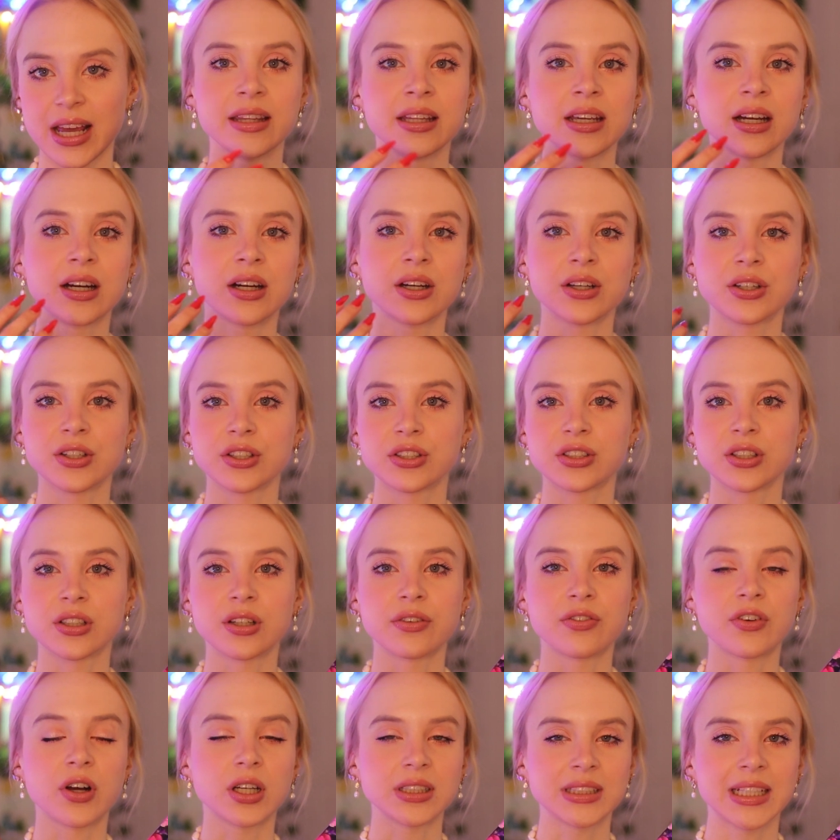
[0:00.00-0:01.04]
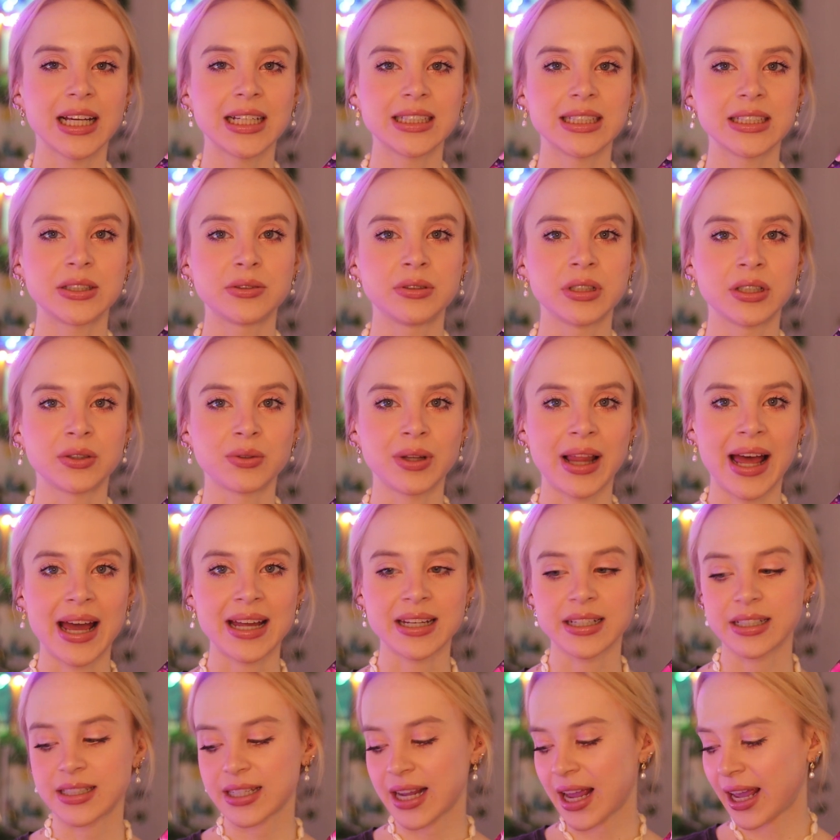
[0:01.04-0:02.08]
They are sort of connected to their
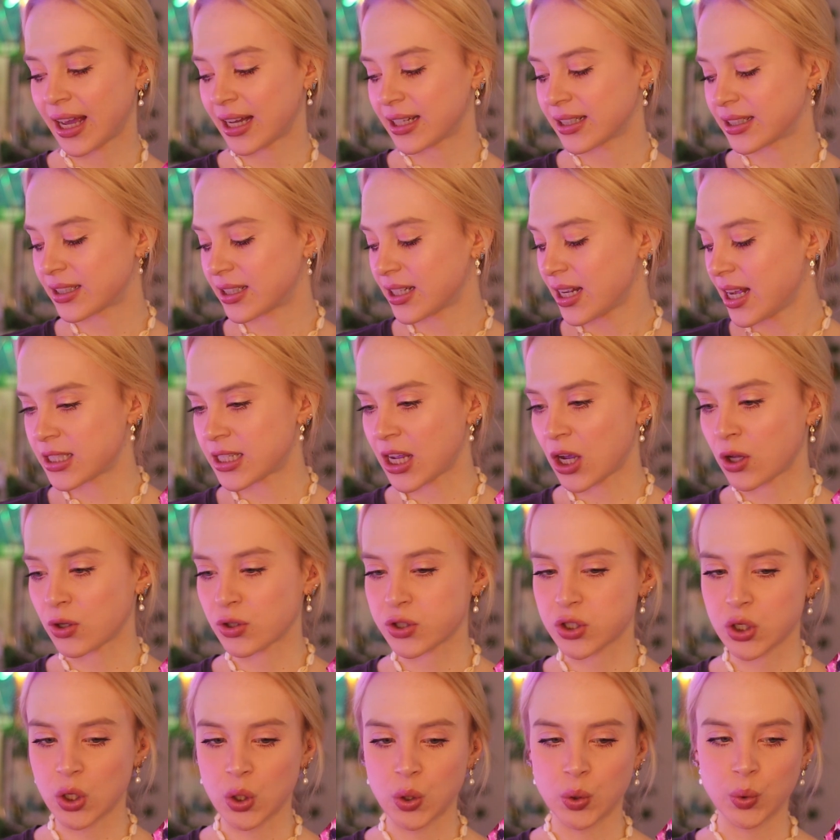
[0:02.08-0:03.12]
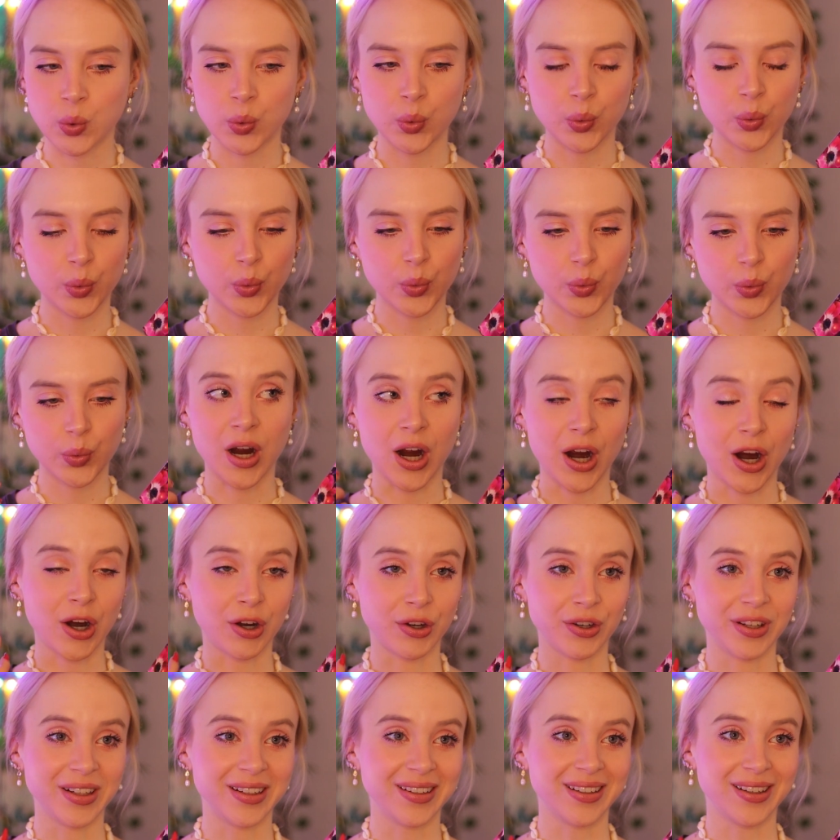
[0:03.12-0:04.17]
land, and they also
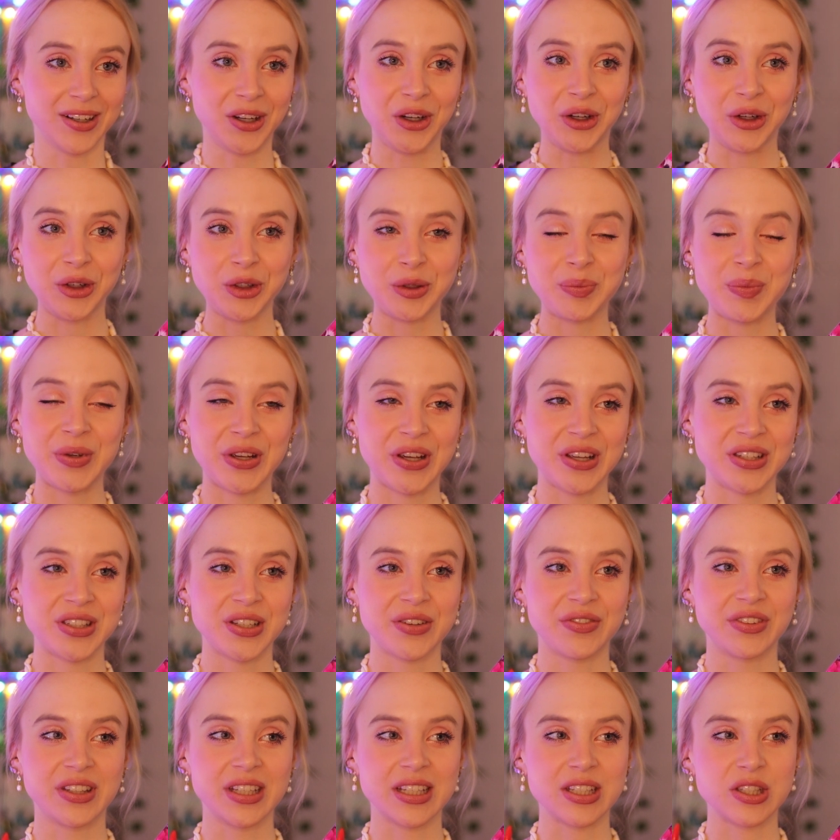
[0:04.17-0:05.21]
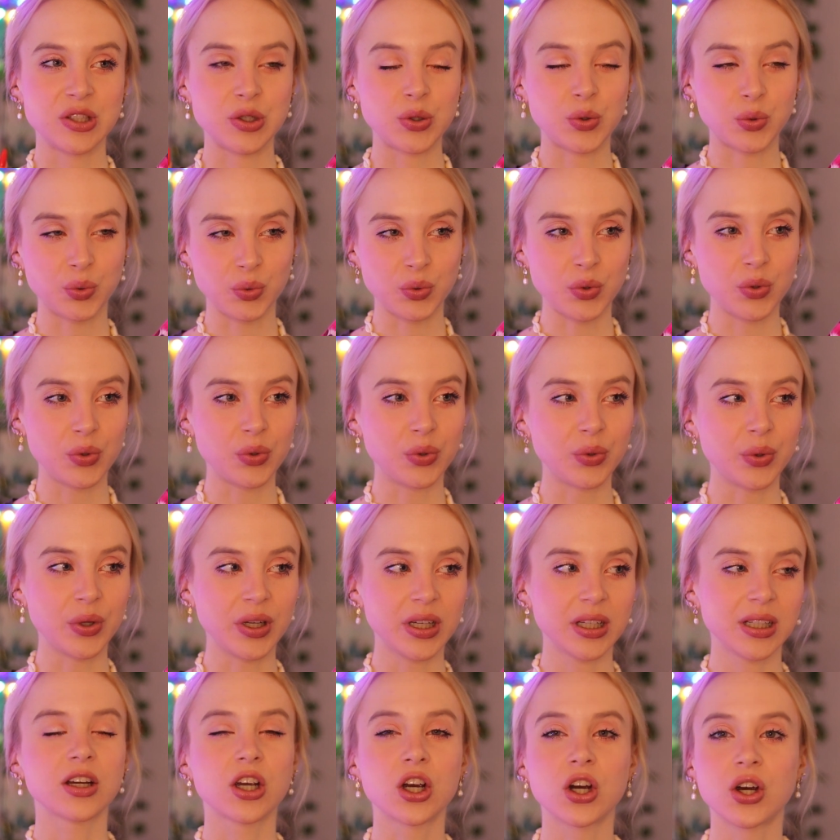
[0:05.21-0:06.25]
are in hurt because of this cruel
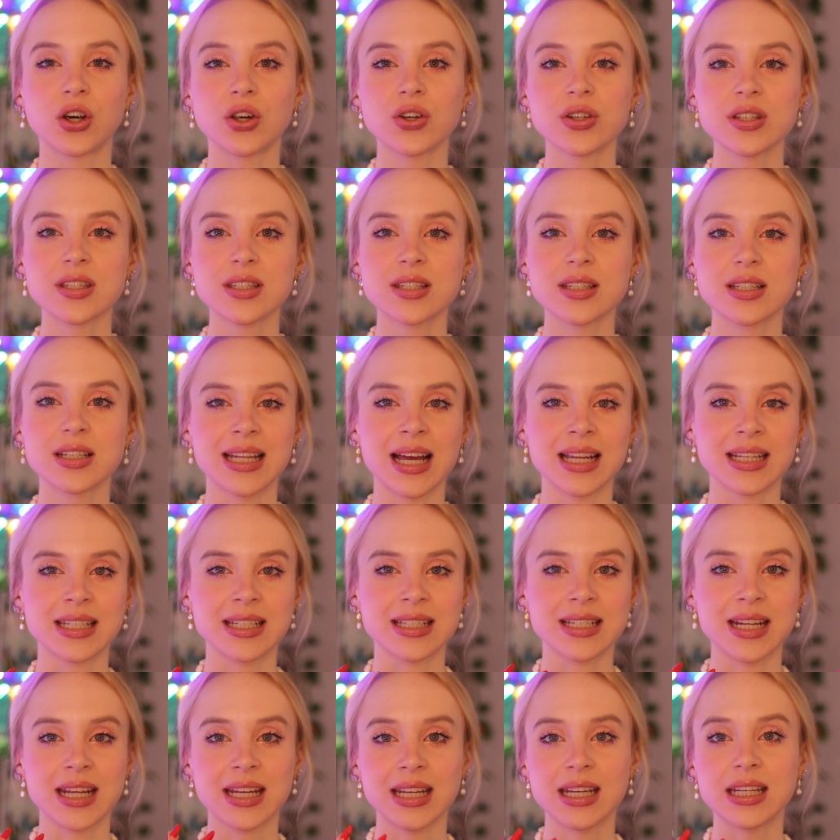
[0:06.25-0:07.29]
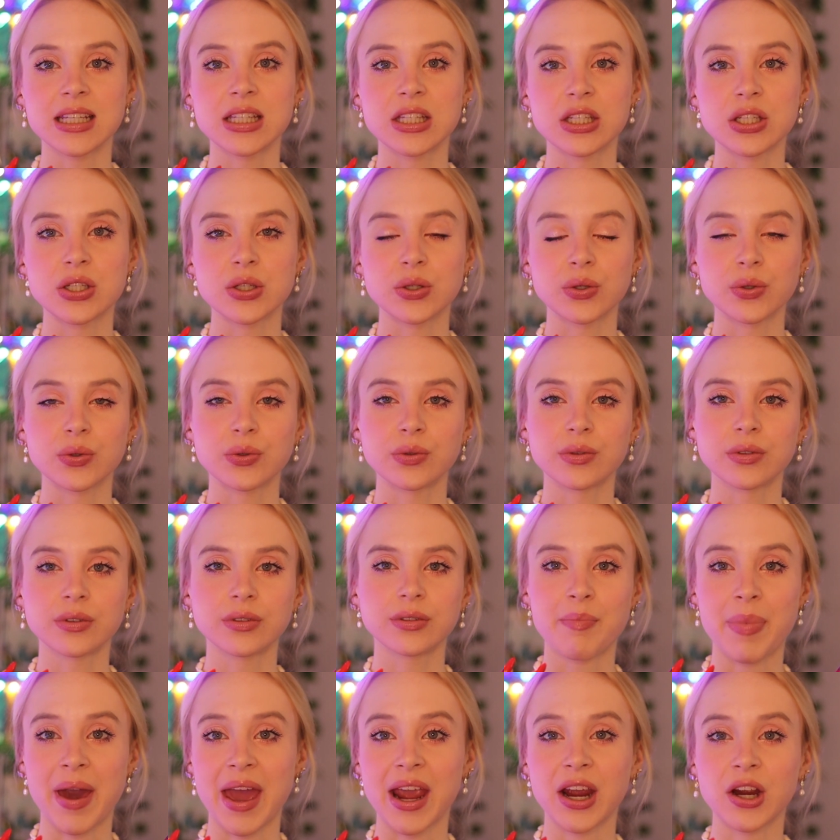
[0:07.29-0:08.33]
curse that they need to
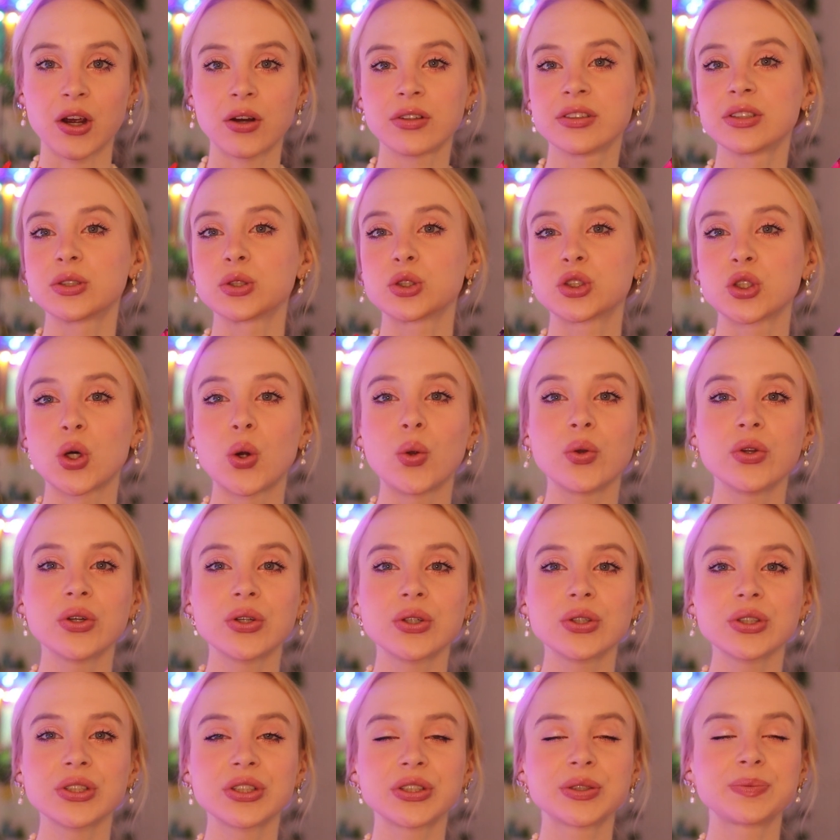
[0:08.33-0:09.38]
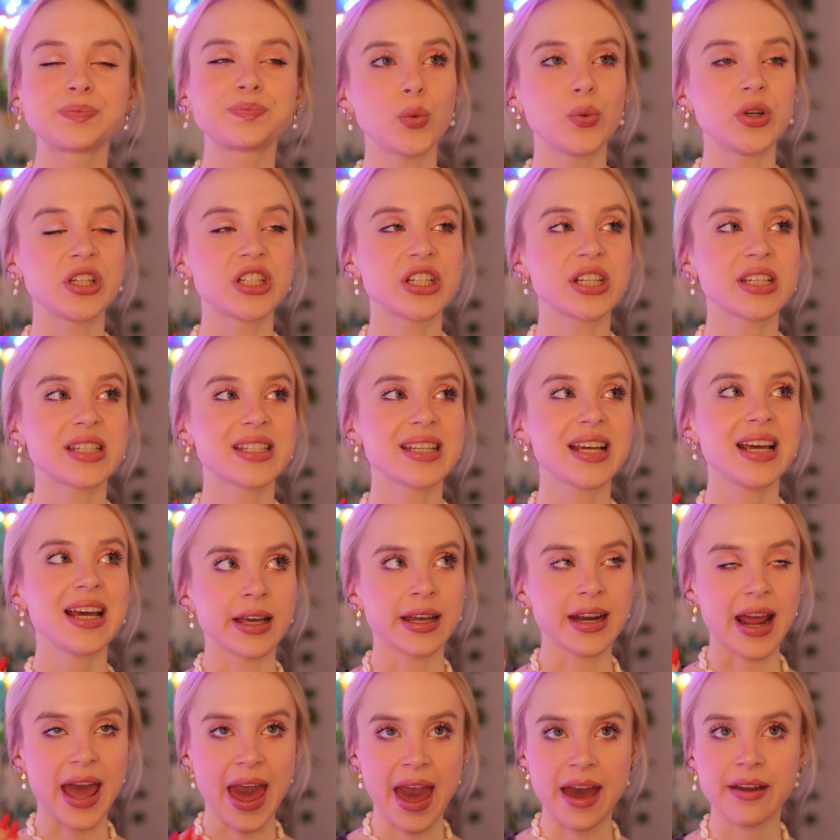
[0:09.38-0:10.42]
bear on their shoulders, which is
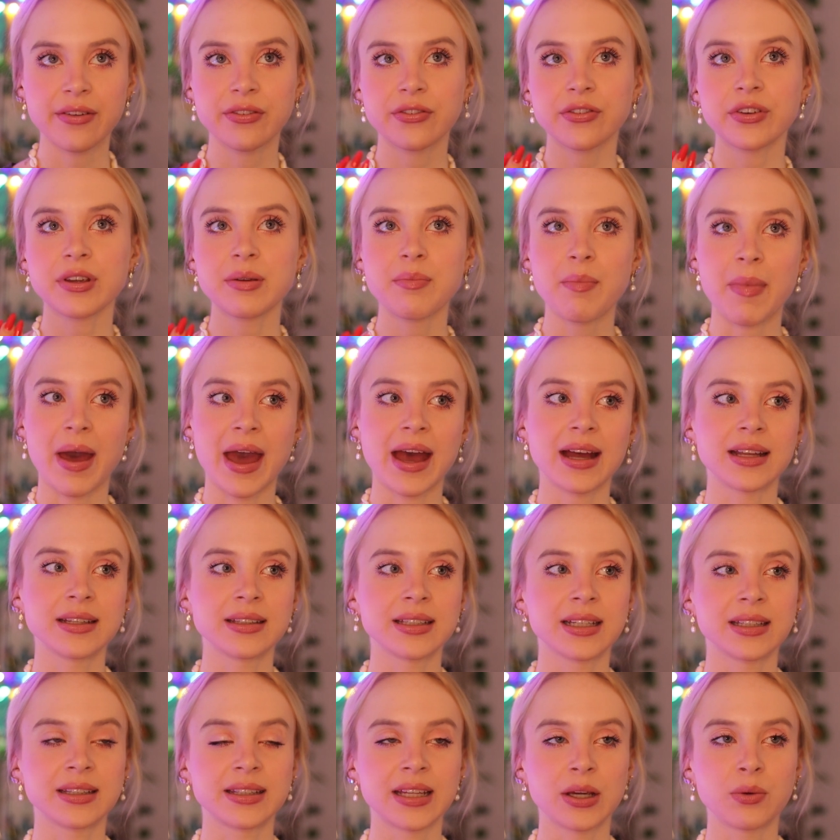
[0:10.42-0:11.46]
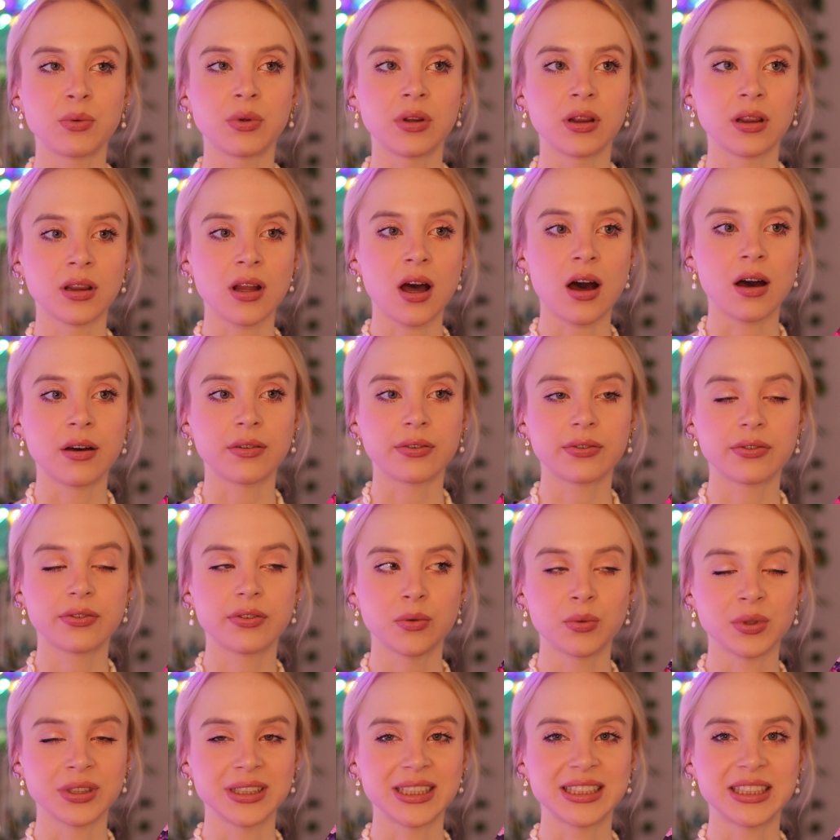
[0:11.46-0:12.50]
that every man that they will love
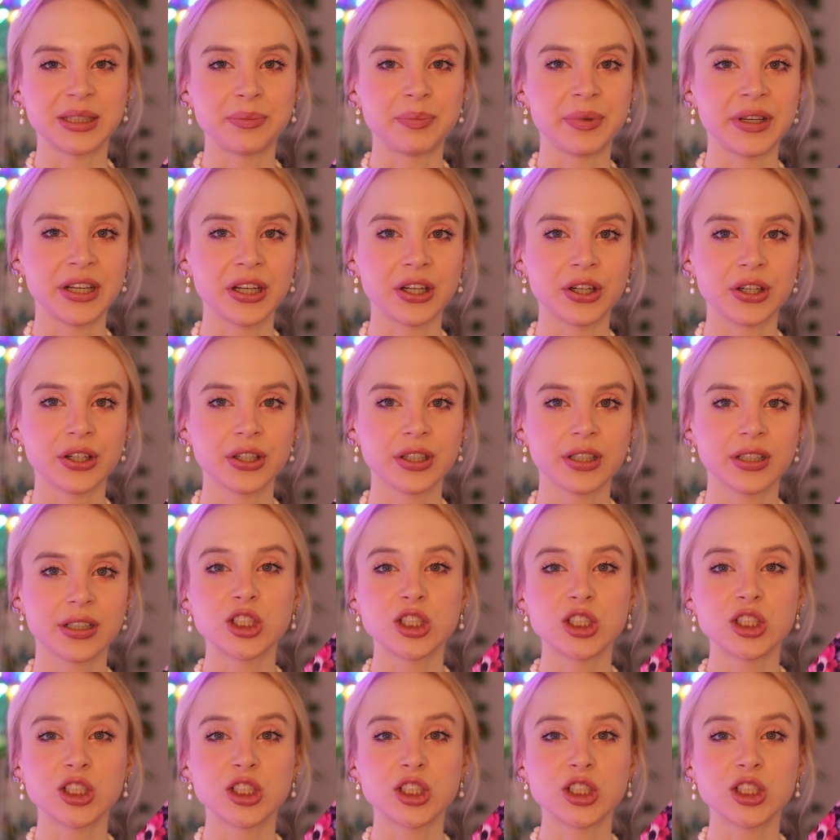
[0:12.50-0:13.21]
will disappear.